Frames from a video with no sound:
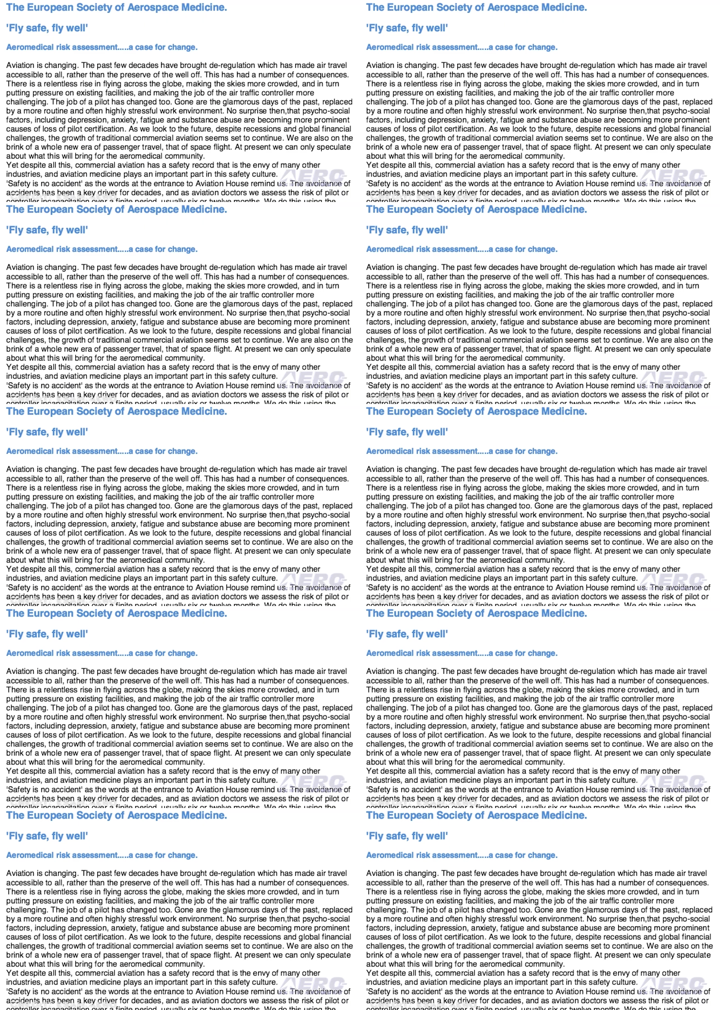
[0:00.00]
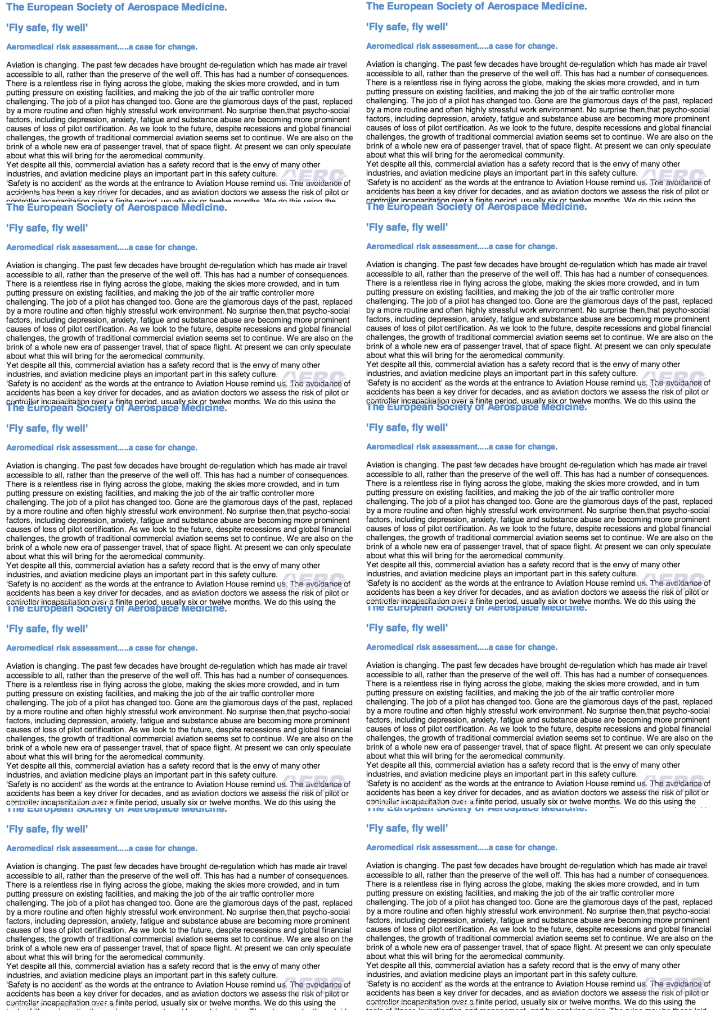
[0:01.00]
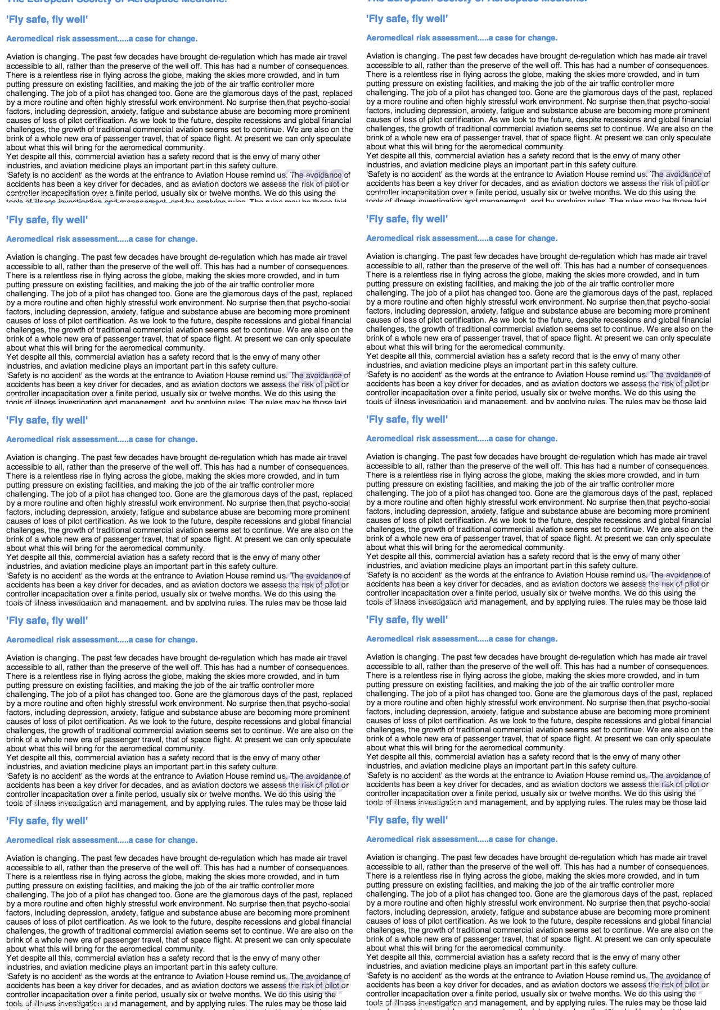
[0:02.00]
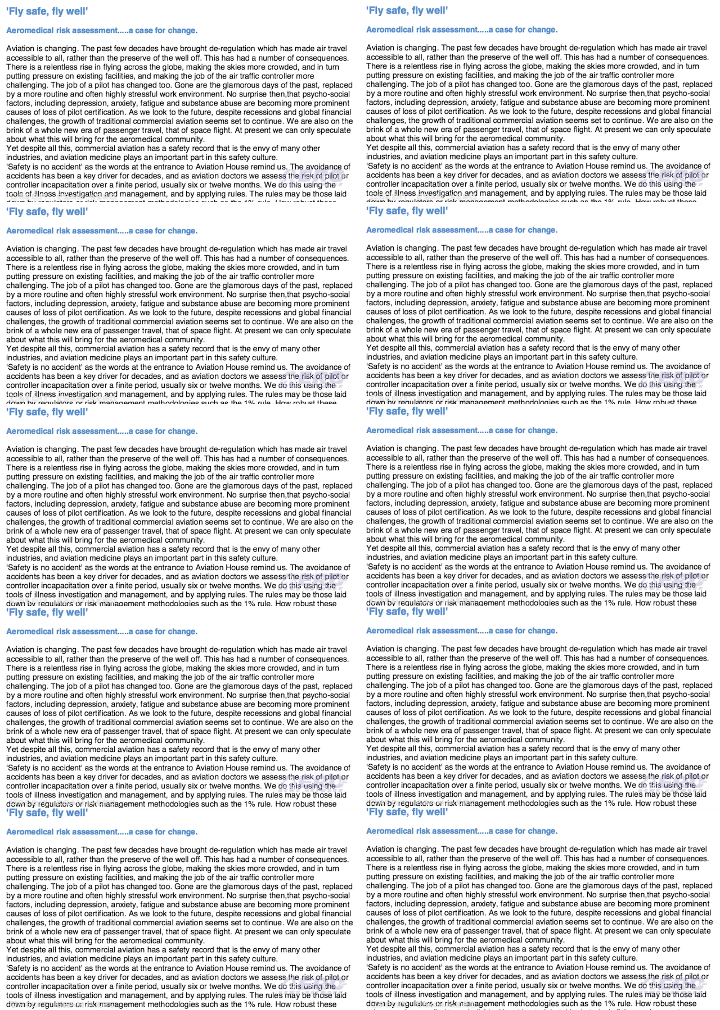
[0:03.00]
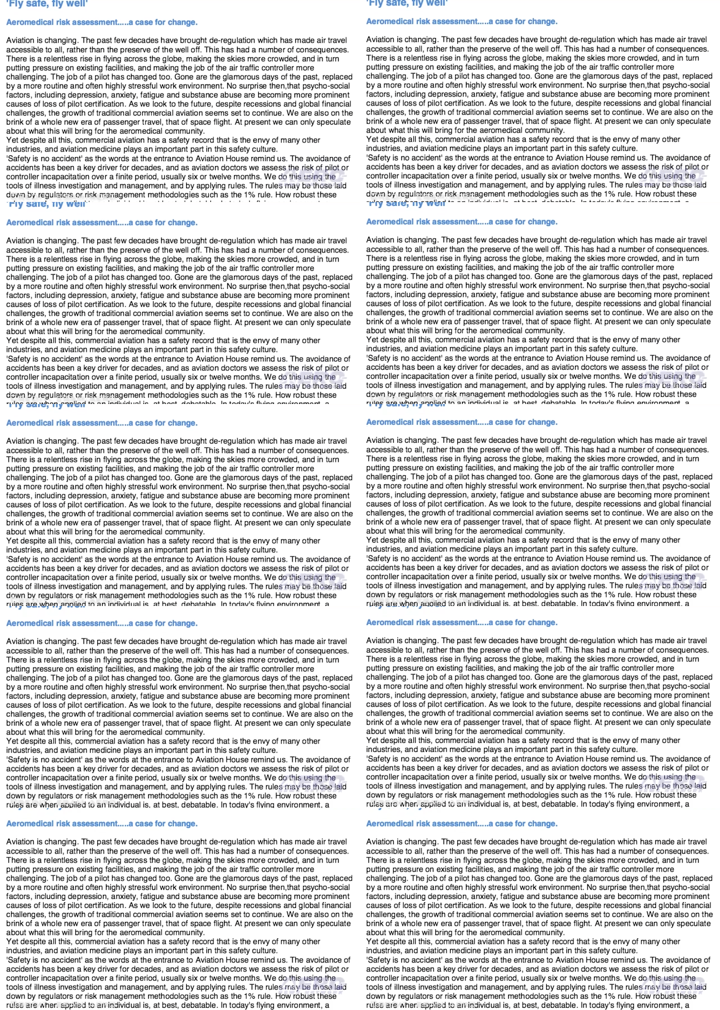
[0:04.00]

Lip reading: (no speaker visible)